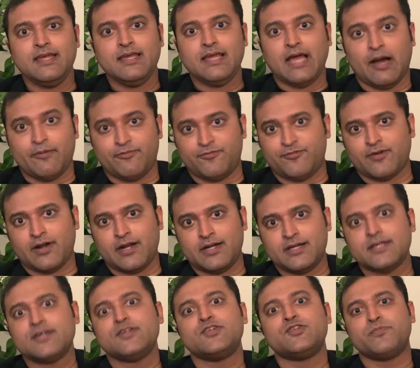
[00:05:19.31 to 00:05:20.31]
upfront
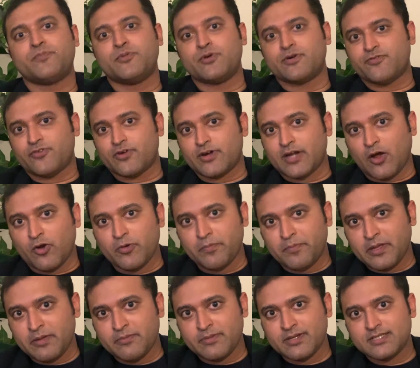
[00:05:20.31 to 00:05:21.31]
to put for down
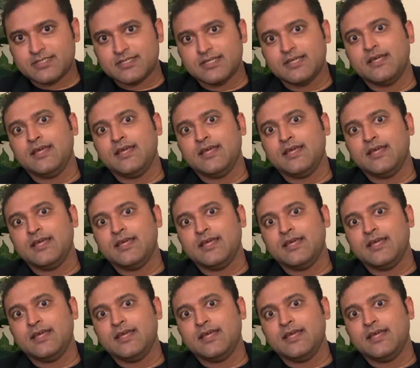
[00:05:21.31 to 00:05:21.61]
payment.